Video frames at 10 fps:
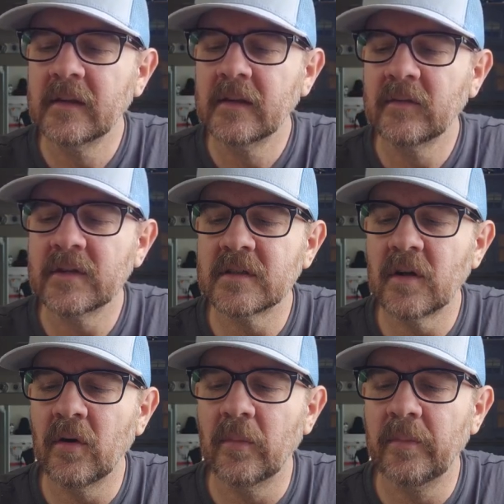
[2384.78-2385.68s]
which is the
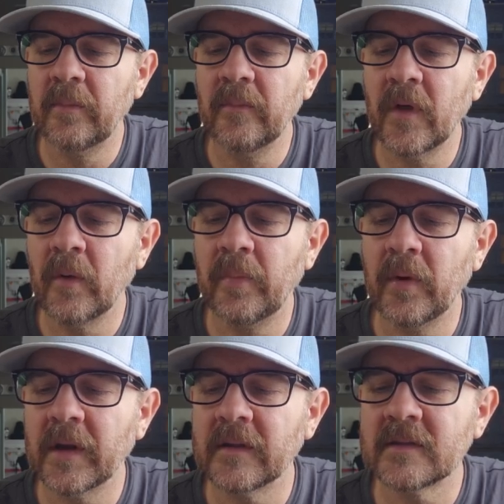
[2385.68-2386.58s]
whole
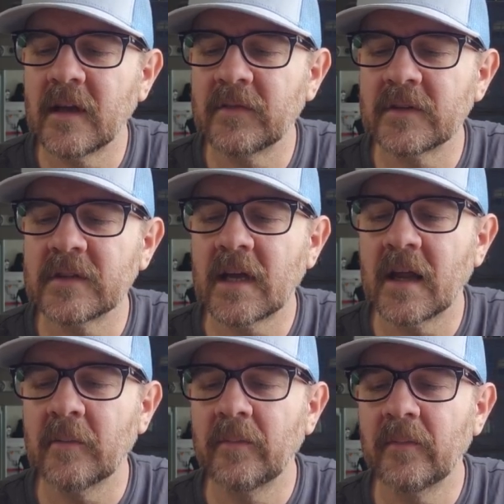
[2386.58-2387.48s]
point of this stuff, is just
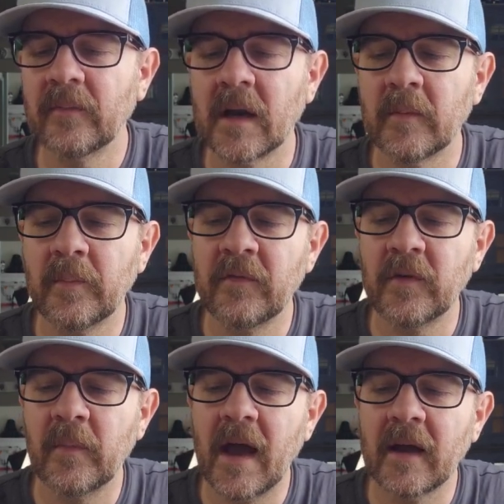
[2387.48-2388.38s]
kind of buff
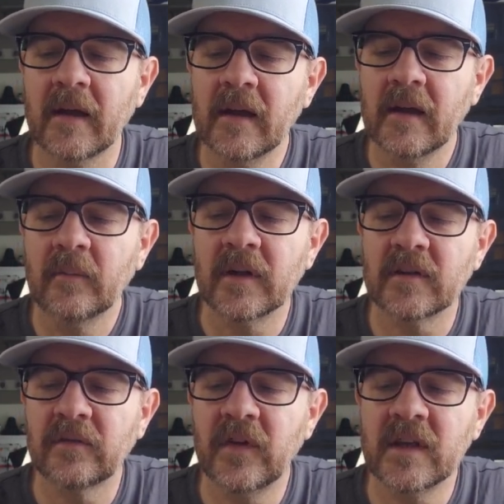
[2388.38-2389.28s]
it back. But his
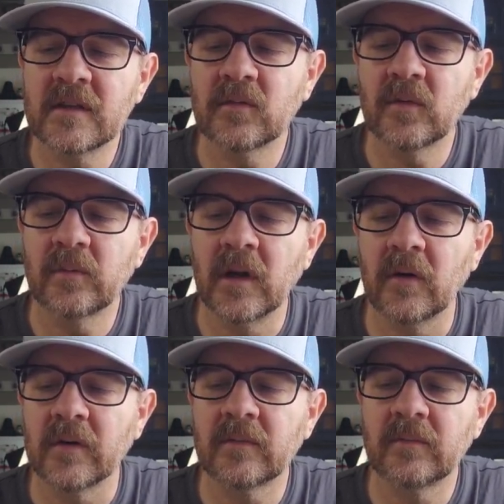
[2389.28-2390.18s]
fist would,
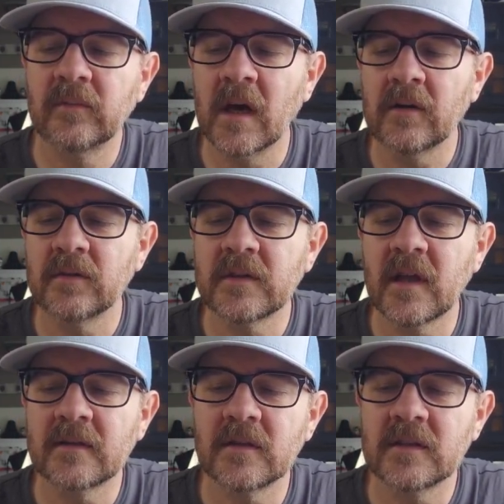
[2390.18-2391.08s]
his knuckles, I
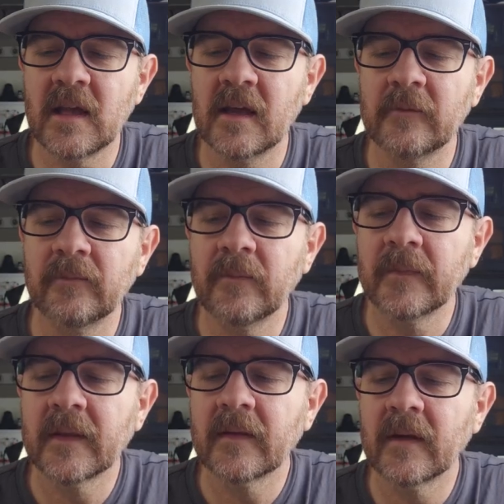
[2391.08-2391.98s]
should say,
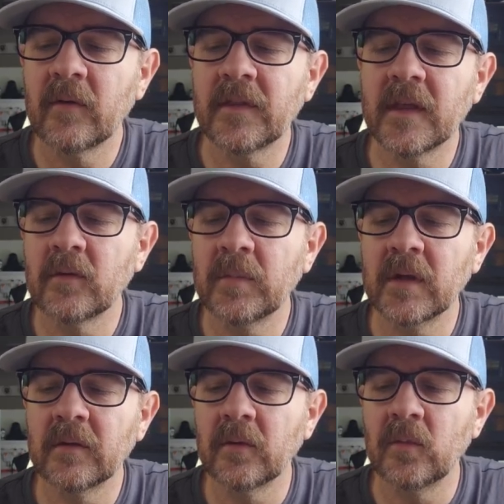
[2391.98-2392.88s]
I would think would be
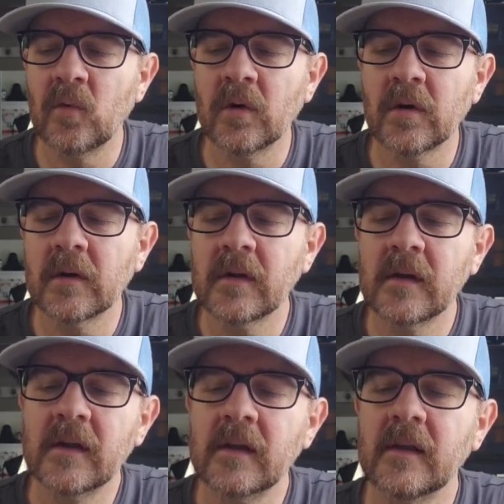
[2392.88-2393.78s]
a little worn.
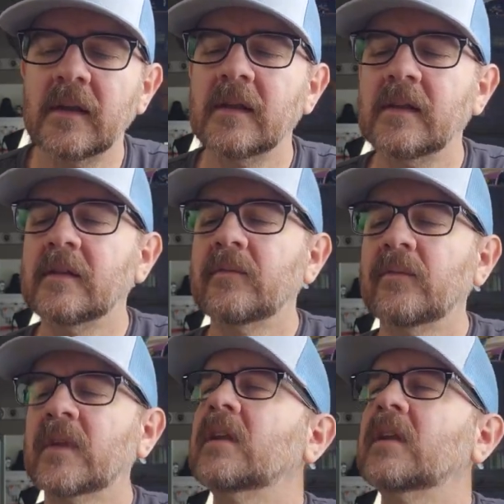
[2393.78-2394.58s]
Can